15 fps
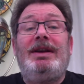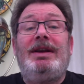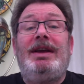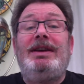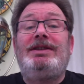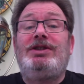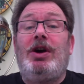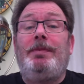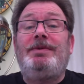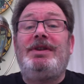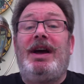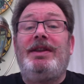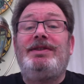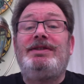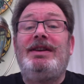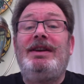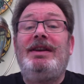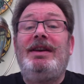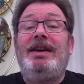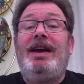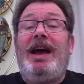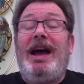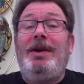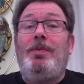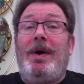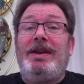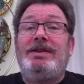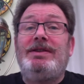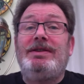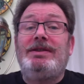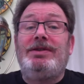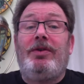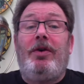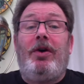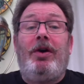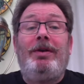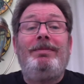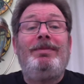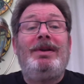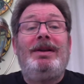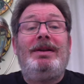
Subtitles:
He stopped dancing and went to the door.